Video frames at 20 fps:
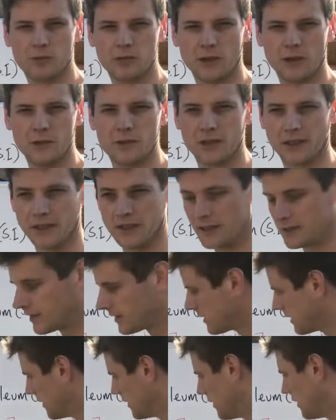proteins
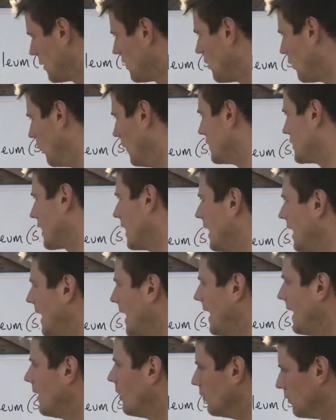which
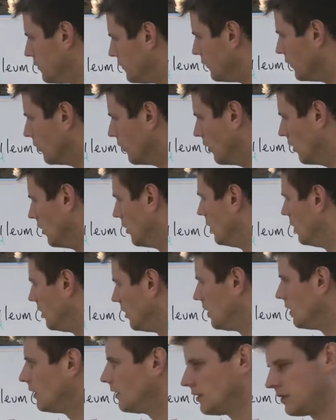allow
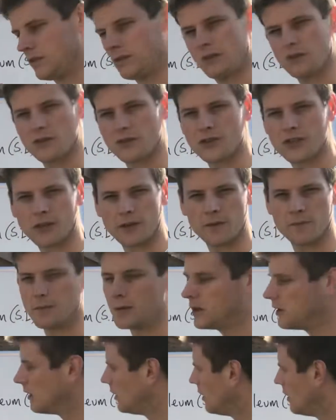for some
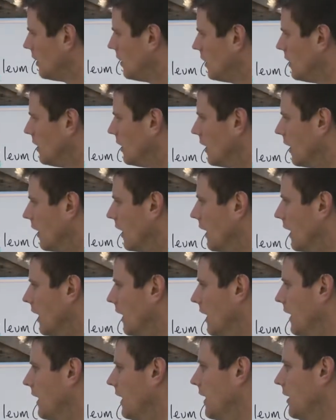
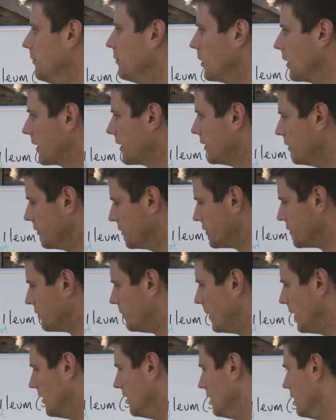molecules to
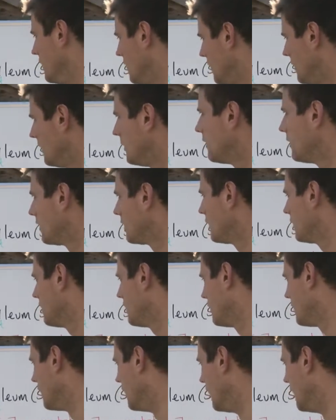be
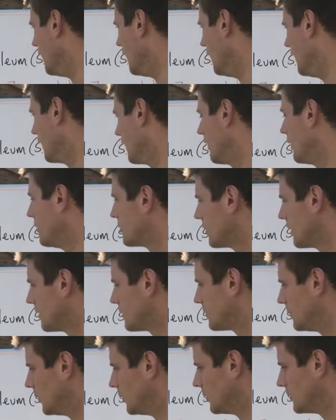
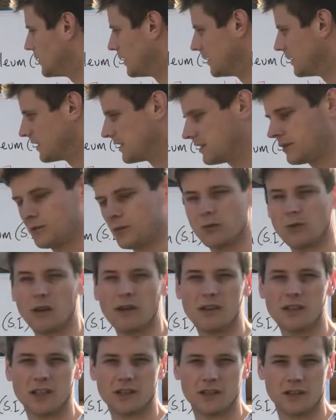co-transported,
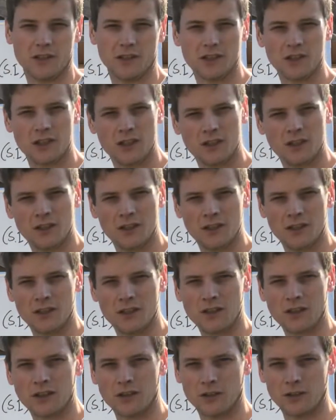whereas others
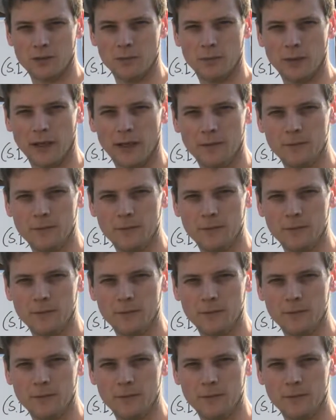couldn't be.